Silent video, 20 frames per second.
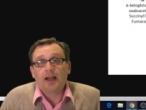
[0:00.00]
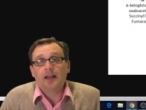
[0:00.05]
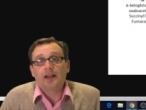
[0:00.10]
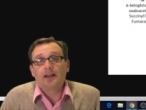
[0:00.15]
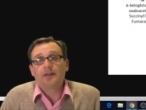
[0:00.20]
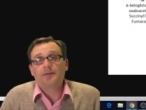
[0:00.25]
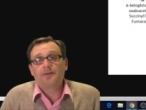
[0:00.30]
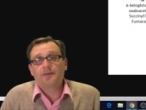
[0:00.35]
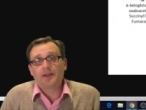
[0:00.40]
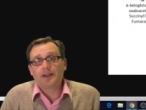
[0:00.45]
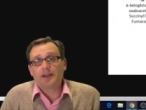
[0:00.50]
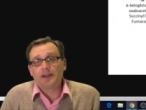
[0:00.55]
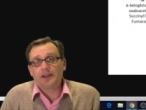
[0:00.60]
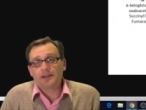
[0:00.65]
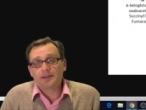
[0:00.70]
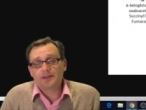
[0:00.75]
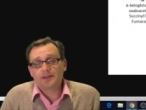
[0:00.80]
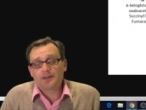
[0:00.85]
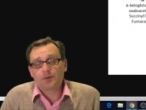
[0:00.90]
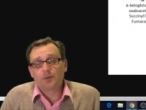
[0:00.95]
uh, a
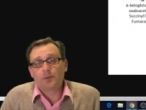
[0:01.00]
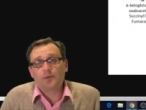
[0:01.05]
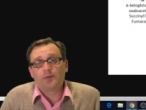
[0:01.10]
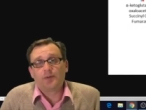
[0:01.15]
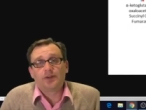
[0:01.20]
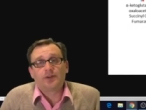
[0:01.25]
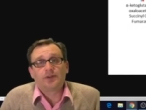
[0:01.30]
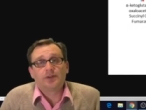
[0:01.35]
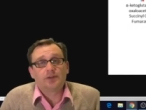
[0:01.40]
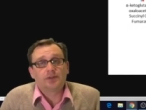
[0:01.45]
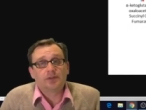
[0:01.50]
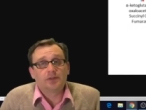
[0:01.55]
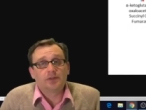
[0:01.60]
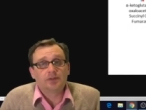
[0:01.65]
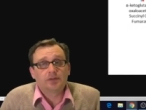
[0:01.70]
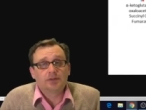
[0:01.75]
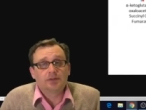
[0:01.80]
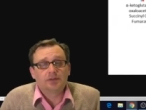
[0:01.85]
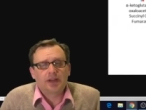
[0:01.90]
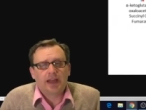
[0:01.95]
fairly
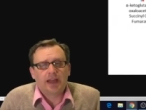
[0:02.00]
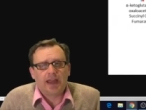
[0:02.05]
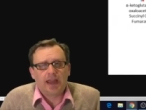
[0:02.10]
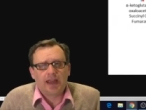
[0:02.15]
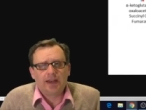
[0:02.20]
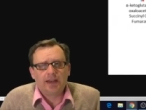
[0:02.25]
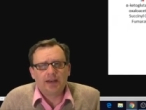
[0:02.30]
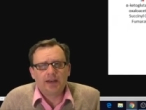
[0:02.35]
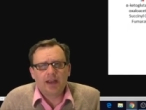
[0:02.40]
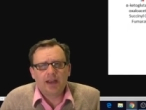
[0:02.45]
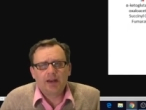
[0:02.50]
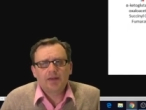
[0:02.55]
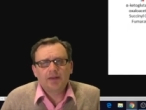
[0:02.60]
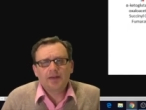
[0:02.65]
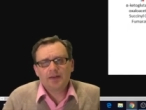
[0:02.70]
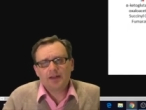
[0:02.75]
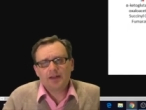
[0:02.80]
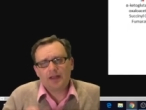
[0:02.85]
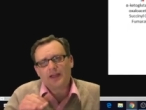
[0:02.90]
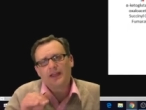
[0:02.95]
superficial
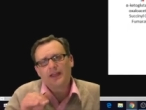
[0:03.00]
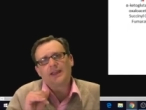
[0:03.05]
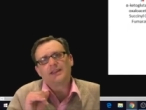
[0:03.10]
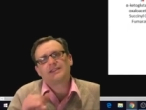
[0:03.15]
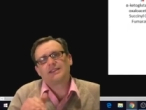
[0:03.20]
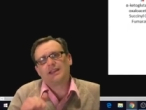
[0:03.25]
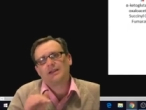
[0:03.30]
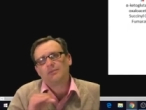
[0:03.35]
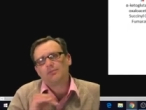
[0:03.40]
and and I